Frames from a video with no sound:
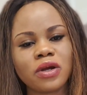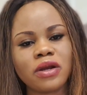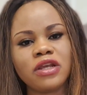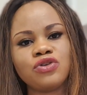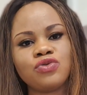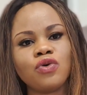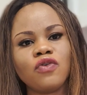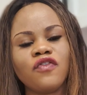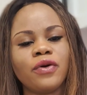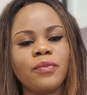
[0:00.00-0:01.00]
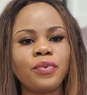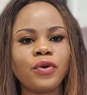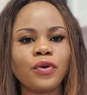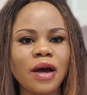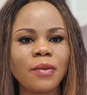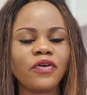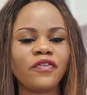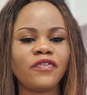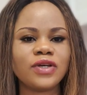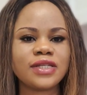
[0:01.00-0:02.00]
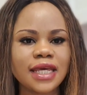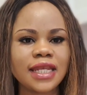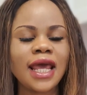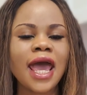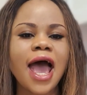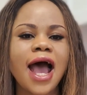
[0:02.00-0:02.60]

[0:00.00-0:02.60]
wherein you go for a program of nursing